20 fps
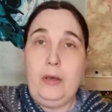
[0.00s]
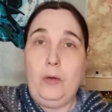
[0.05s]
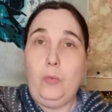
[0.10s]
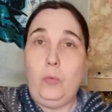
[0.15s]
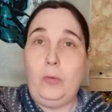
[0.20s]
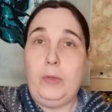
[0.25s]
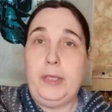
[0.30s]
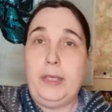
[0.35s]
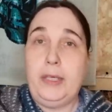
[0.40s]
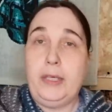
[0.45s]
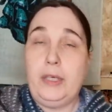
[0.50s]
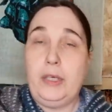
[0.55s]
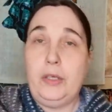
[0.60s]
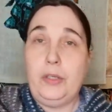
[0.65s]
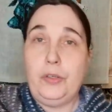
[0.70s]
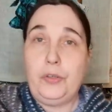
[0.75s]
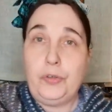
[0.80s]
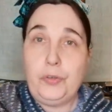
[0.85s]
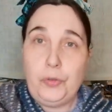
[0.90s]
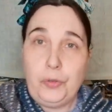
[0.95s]
week
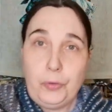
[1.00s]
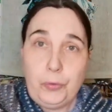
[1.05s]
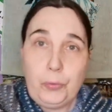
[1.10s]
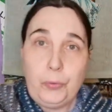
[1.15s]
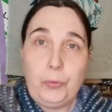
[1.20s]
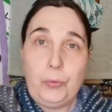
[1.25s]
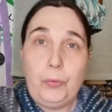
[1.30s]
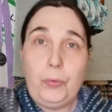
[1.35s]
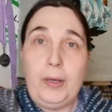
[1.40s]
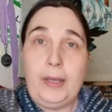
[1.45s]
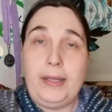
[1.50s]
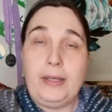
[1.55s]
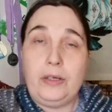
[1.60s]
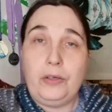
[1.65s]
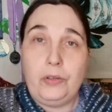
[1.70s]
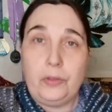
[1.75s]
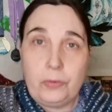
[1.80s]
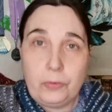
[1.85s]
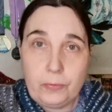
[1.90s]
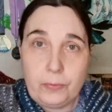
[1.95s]
two
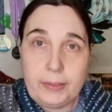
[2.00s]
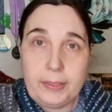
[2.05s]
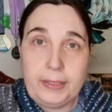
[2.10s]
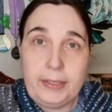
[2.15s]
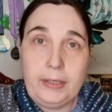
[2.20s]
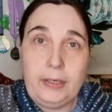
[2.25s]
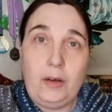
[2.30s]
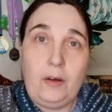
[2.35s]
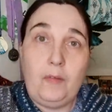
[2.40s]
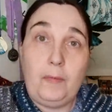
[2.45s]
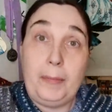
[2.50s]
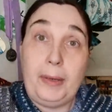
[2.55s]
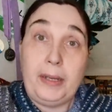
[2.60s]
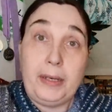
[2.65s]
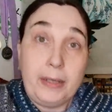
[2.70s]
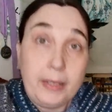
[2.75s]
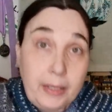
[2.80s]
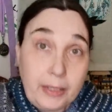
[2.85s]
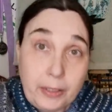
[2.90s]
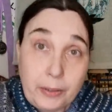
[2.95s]
and three of my
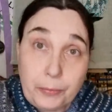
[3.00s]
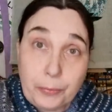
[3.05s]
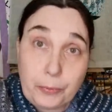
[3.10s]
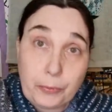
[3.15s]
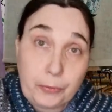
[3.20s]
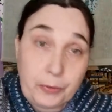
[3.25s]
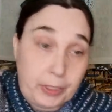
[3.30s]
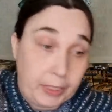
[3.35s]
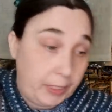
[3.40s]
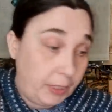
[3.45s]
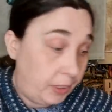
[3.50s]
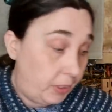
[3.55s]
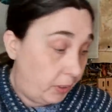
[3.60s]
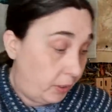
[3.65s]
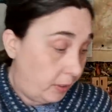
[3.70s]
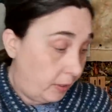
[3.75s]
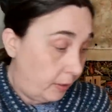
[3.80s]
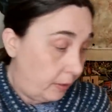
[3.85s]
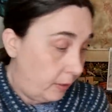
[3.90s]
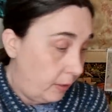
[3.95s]
Nikki
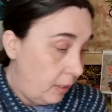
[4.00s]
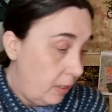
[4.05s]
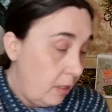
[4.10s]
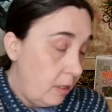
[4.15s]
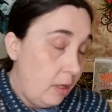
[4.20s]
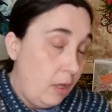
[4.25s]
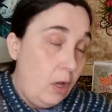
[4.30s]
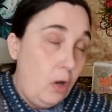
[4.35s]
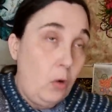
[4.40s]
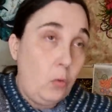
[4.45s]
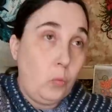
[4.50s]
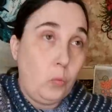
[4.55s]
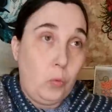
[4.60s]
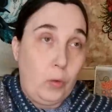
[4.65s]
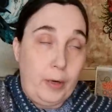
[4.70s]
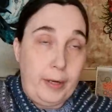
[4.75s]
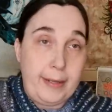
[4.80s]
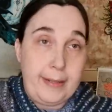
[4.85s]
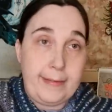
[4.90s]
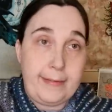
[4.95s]
rotation
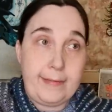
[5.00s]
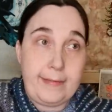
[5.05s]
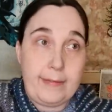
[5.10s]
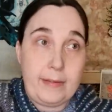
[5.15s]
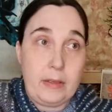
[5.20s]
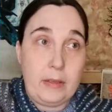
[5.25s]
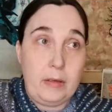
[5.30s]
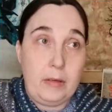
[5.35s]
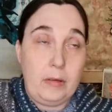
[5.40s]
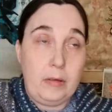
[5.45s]
was